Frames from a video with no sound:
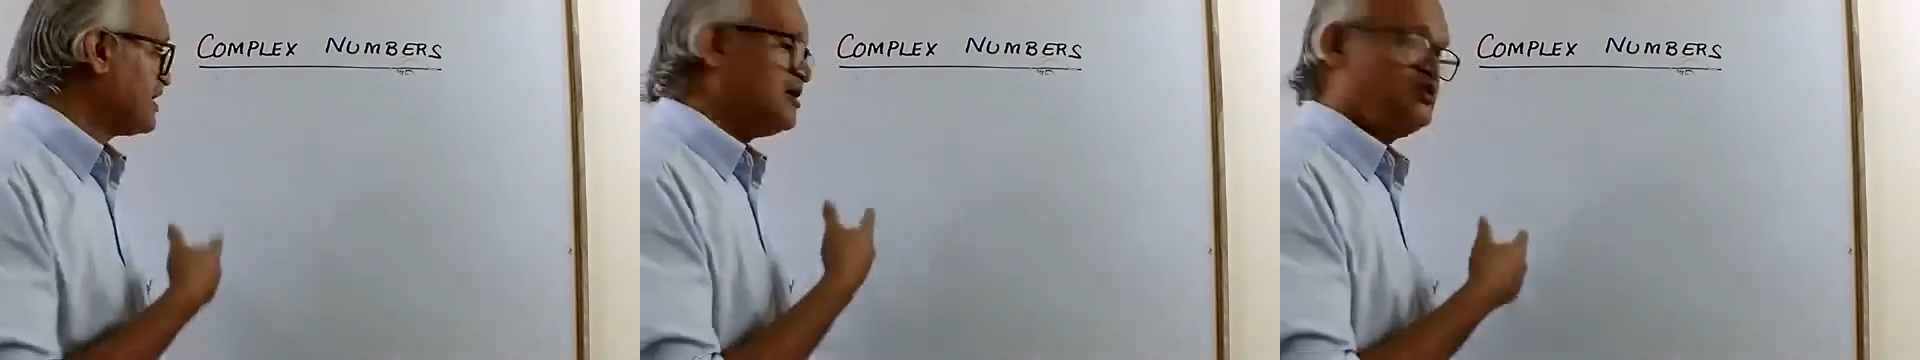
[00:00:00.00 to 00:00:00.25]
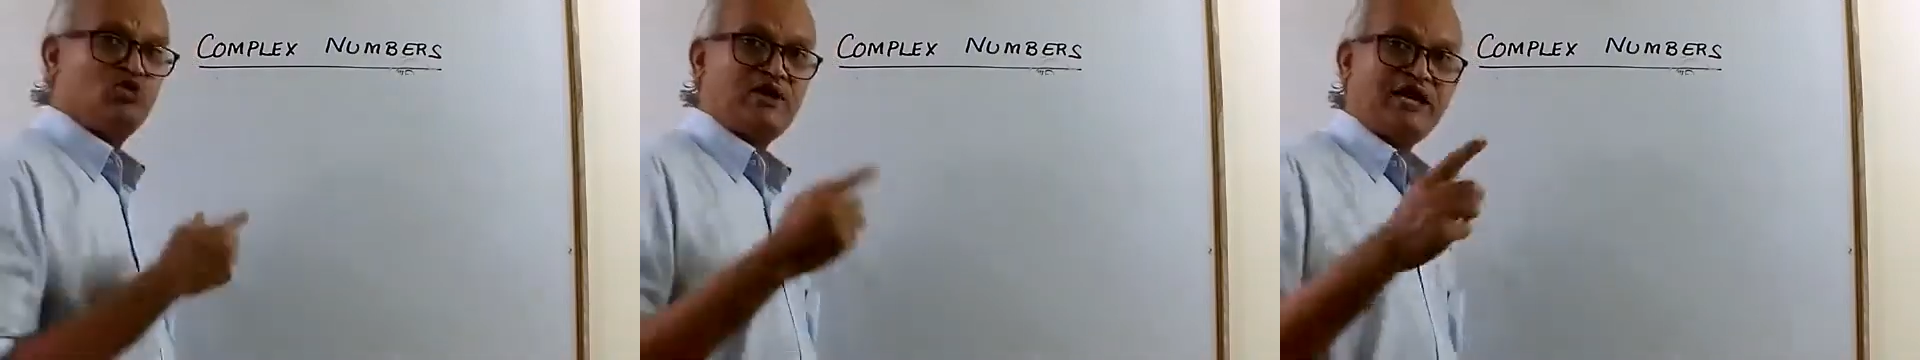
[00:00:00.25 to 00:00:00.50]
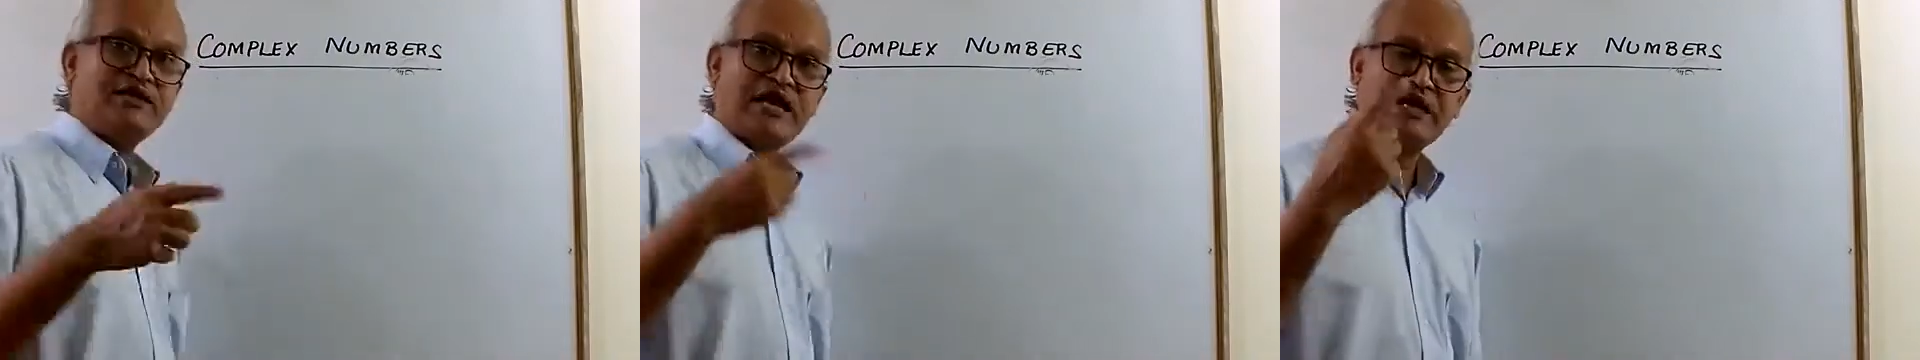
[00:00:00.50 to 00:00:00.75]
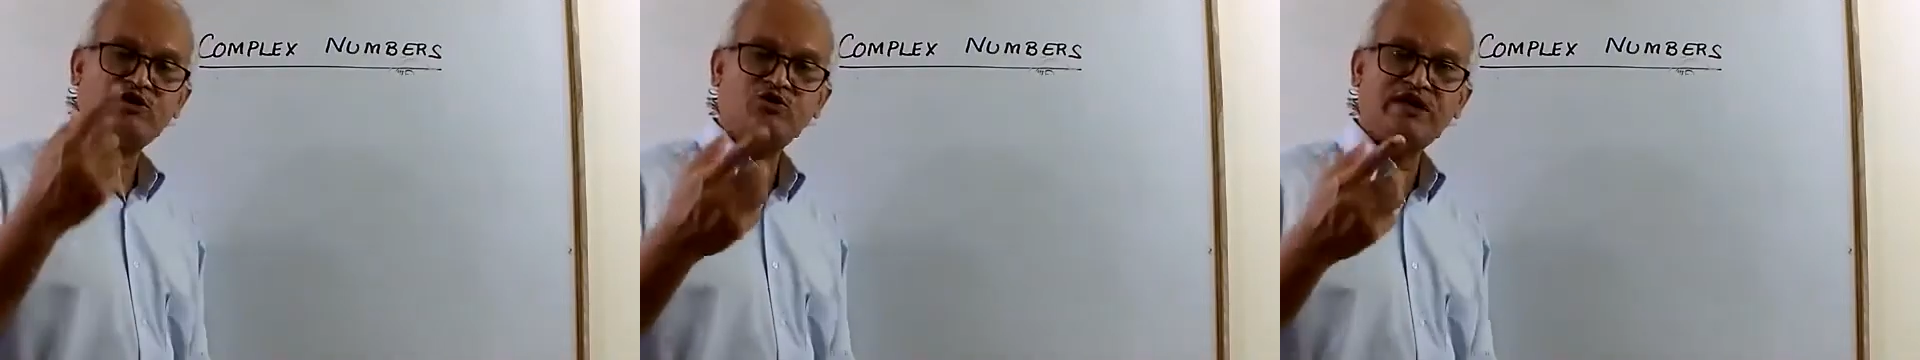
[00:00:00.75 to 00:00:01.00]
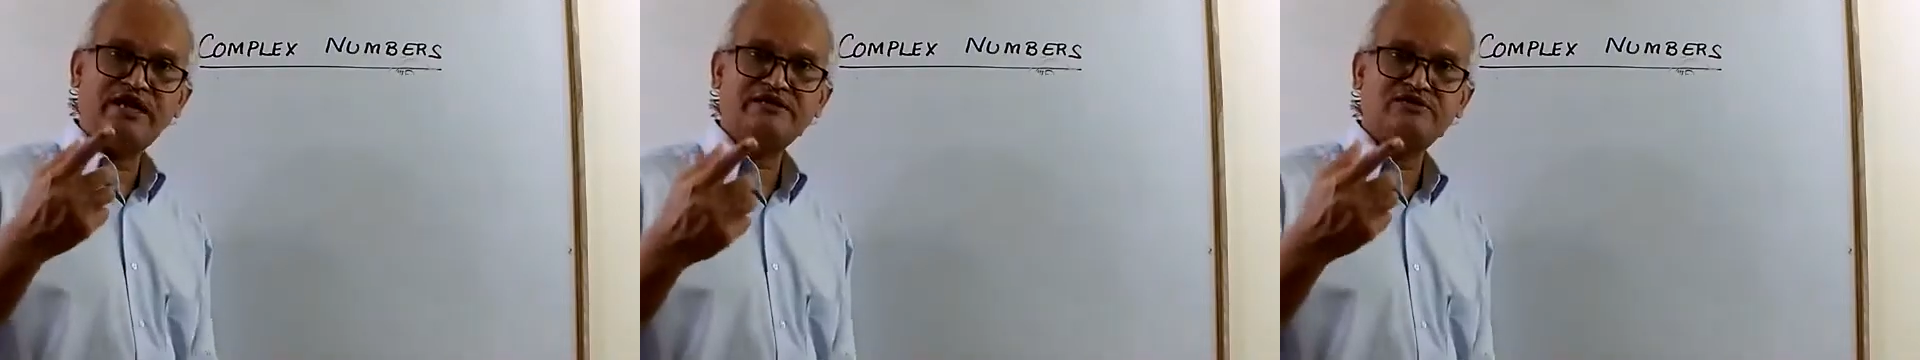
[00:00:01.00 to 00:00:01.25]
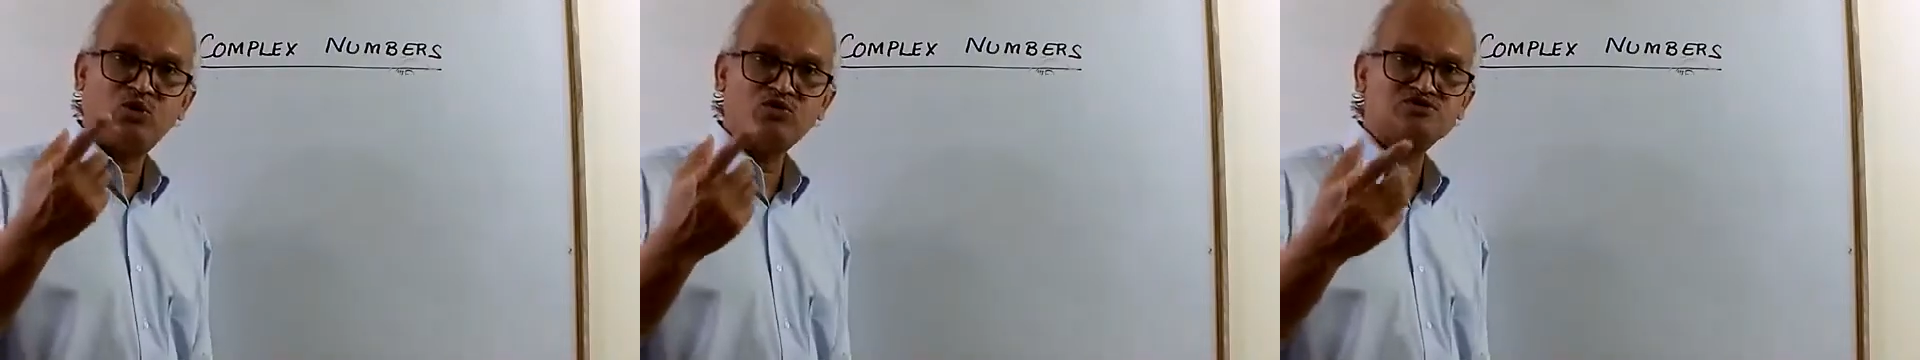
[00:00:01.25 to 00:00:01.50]
you can
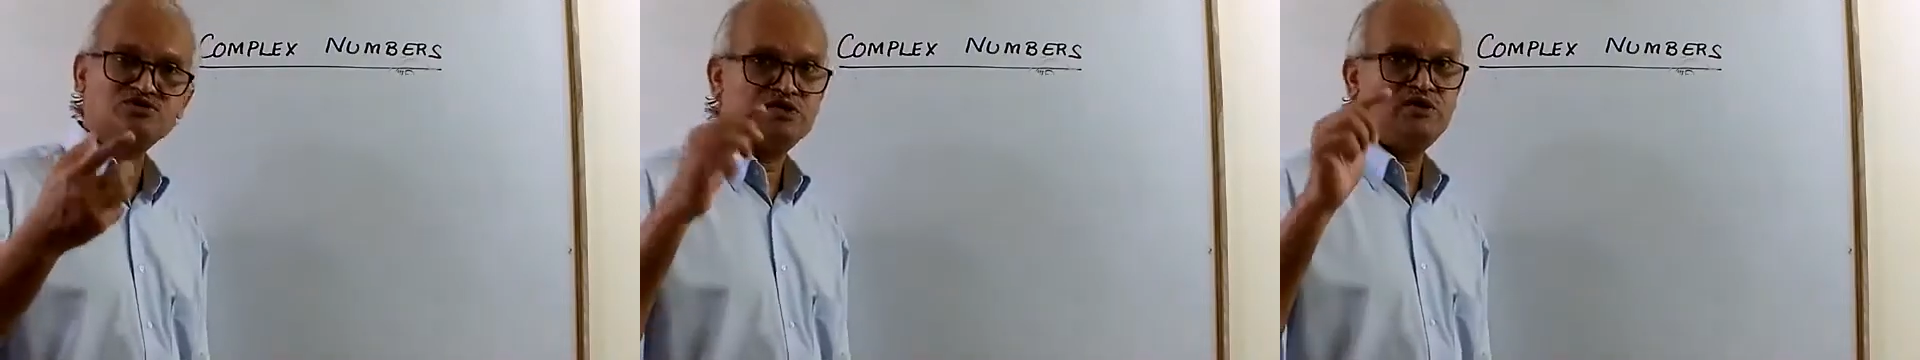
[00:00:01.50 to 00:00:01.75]
calculate those